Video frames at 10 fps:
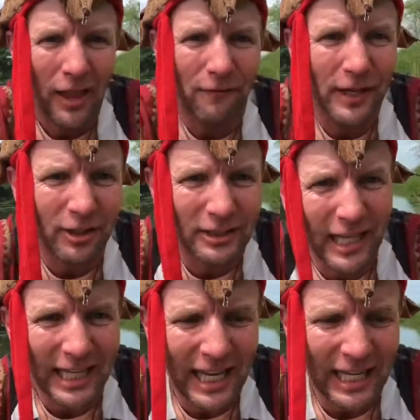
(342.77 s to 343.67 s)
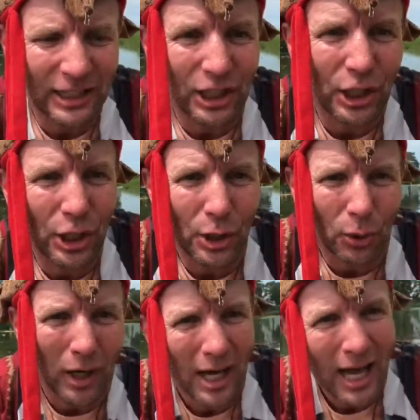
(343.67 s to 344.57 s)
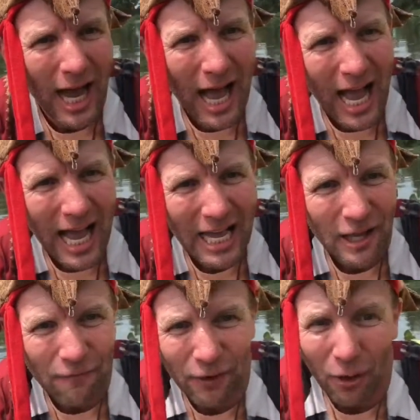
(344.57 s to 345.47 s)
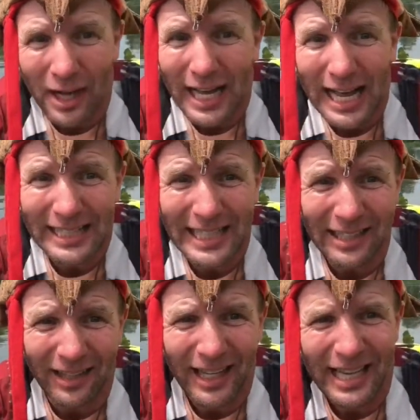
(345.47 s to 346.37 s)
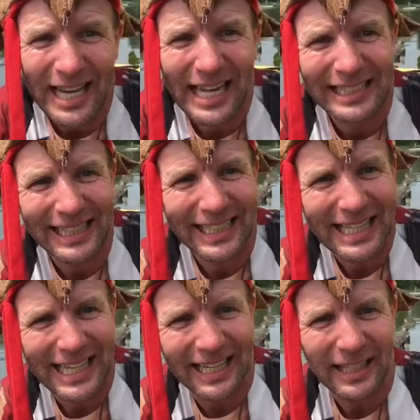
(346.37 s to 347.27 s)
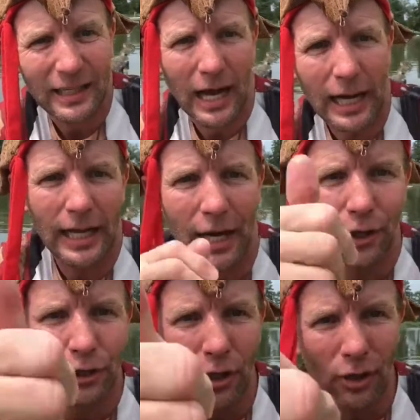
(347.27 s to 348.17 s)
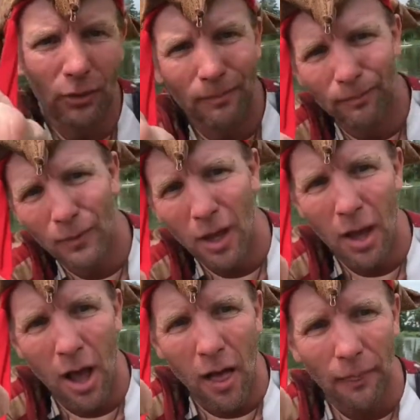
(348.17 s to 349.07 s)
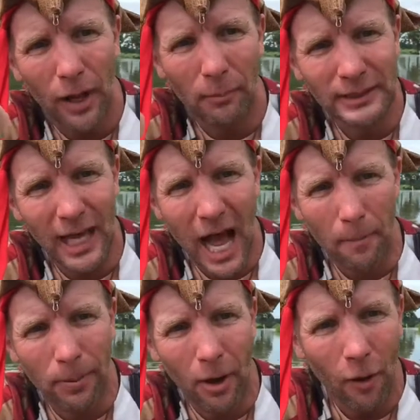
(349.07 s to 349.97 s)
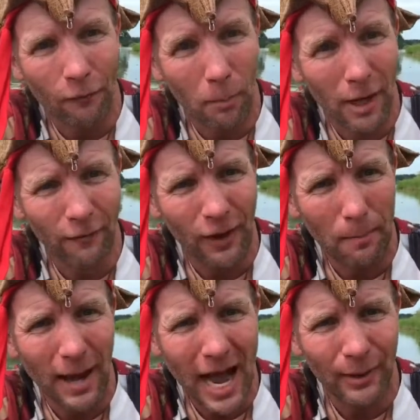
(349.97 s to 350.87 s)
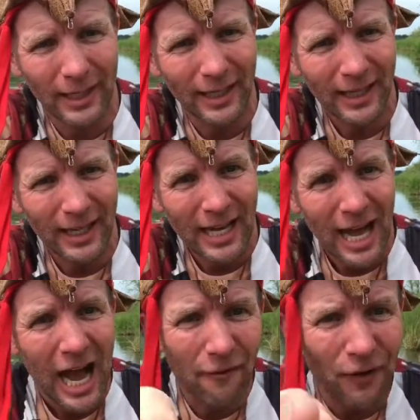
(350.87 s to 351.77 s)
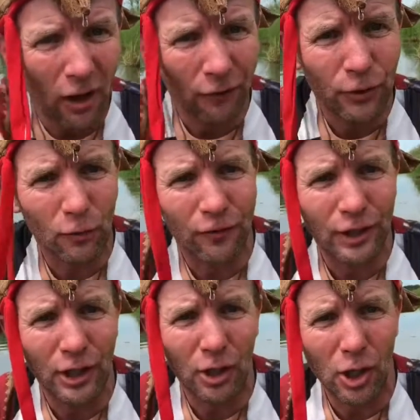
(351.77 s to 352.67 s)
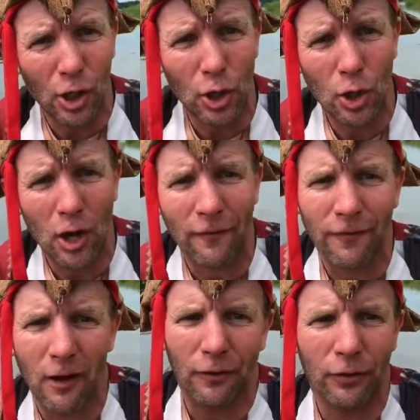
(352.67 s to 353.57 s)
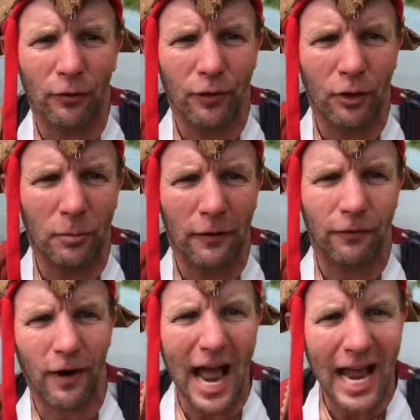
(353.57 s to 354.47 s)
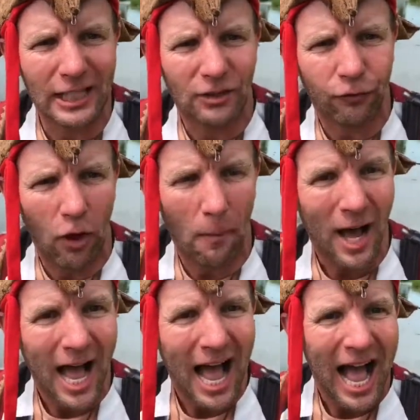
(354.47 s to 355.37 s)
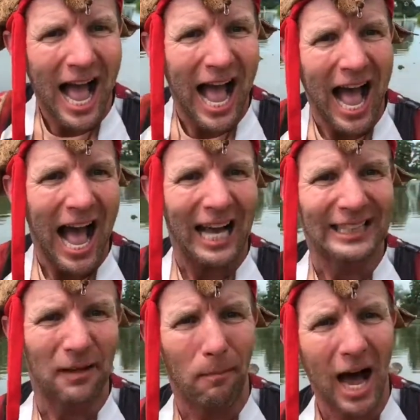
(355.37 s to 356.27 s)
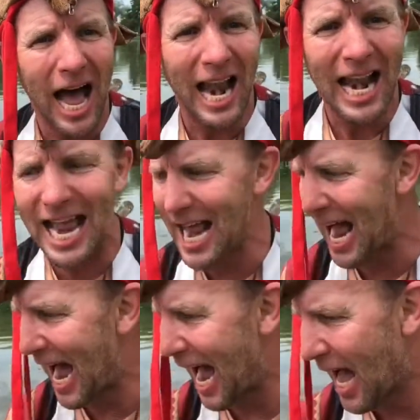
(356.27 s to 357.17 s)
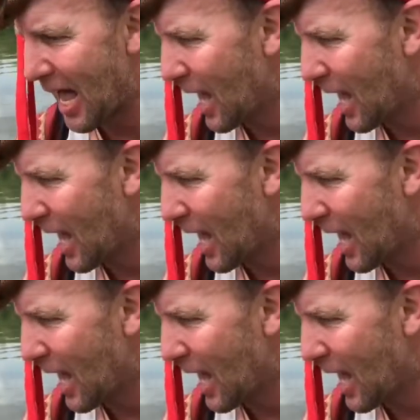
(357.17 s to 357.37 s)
That video is dedicated to you, Ifro, Adil, and Zakia. I caught your turtle. Thumbs up for Butterfly Pirate. I followed through for you. I followed through for you, my friends from Somalia.